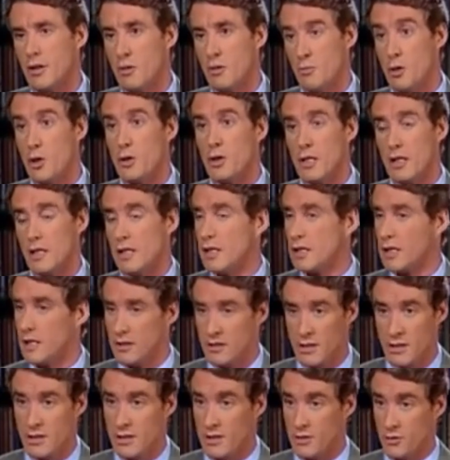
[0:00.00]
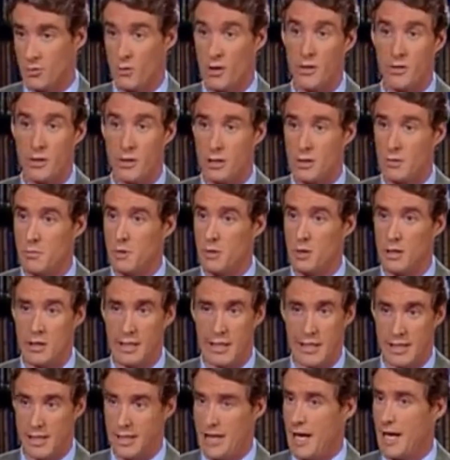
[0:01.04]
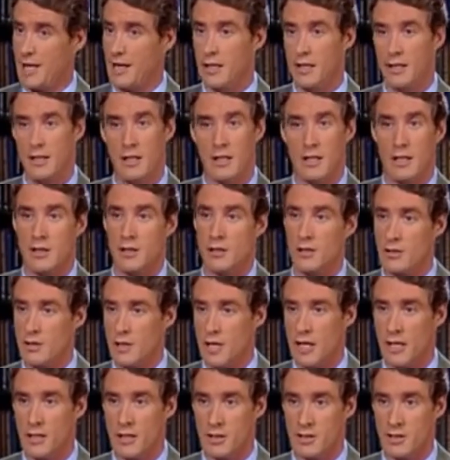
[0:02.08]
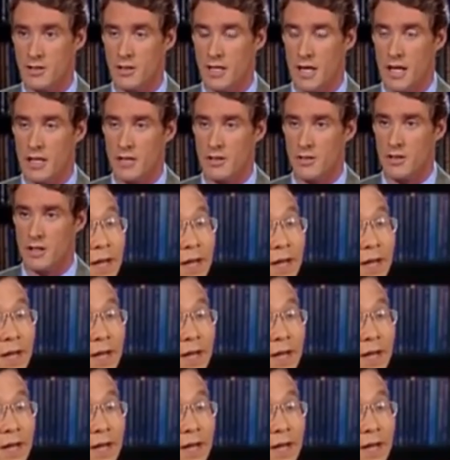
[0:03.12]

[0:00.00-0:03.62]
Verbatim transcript: and freedom of belief in the United States and Canada,